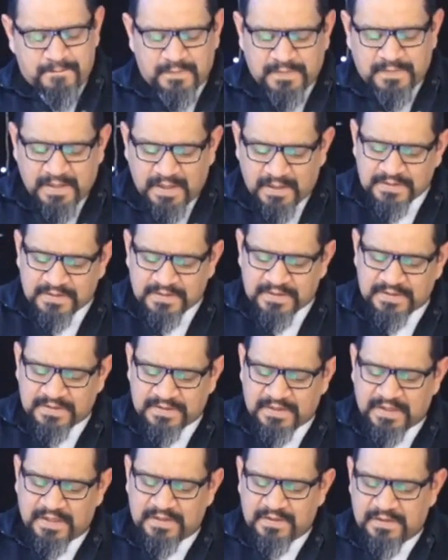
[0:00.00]
tells us
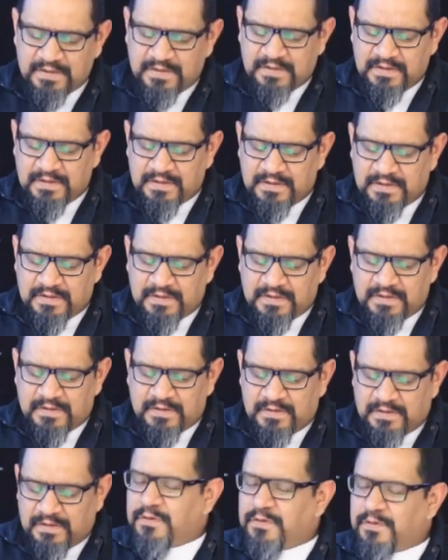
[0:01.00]
that
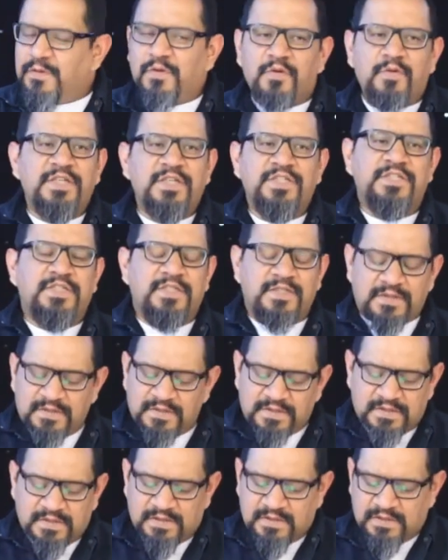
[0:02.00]
new
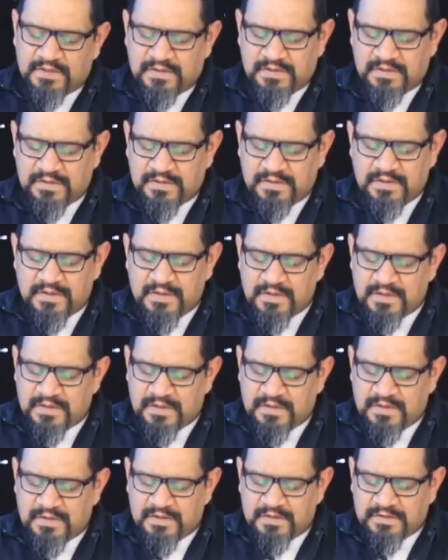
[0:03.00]
Christians
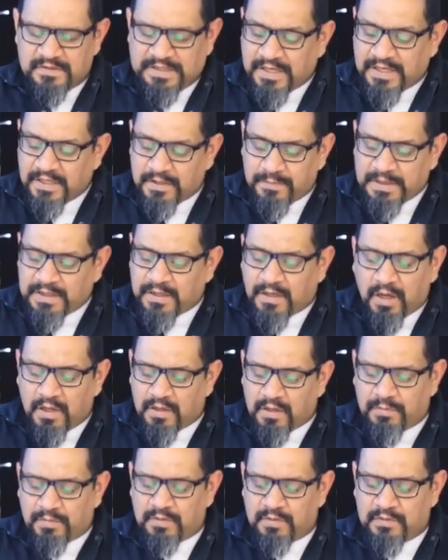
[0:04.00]
tend to be
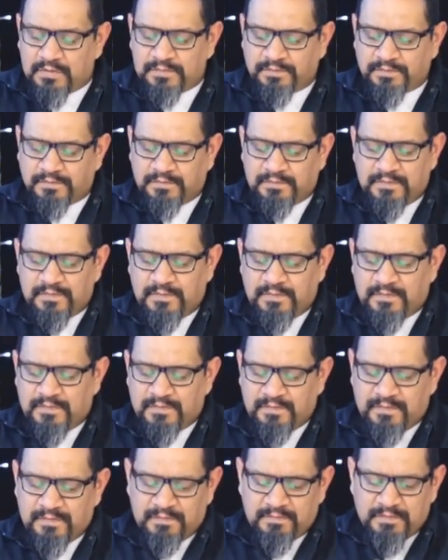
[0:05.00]
gullible
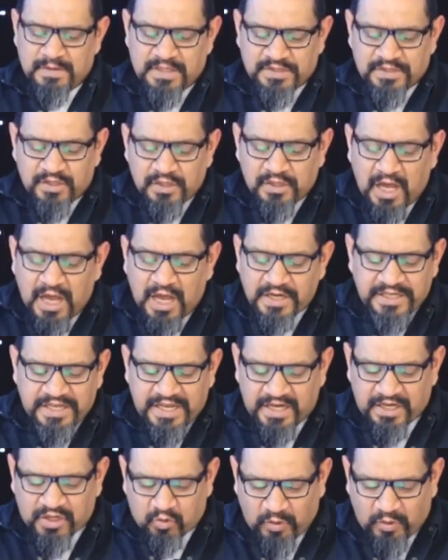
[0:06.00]
because they're not
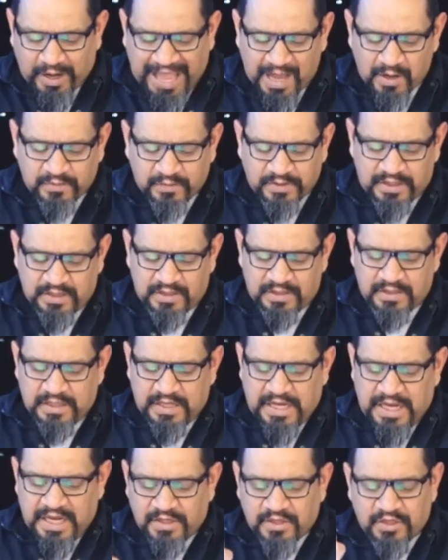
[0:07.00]
yet grounded
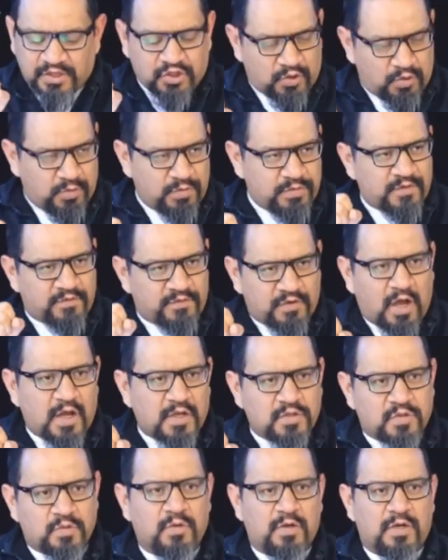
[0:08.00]
in the truth of
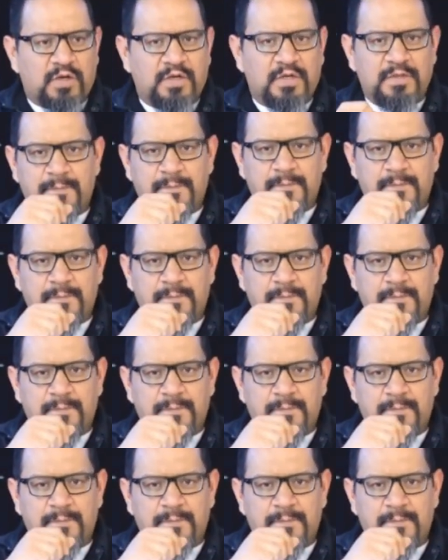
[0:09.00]
God's word.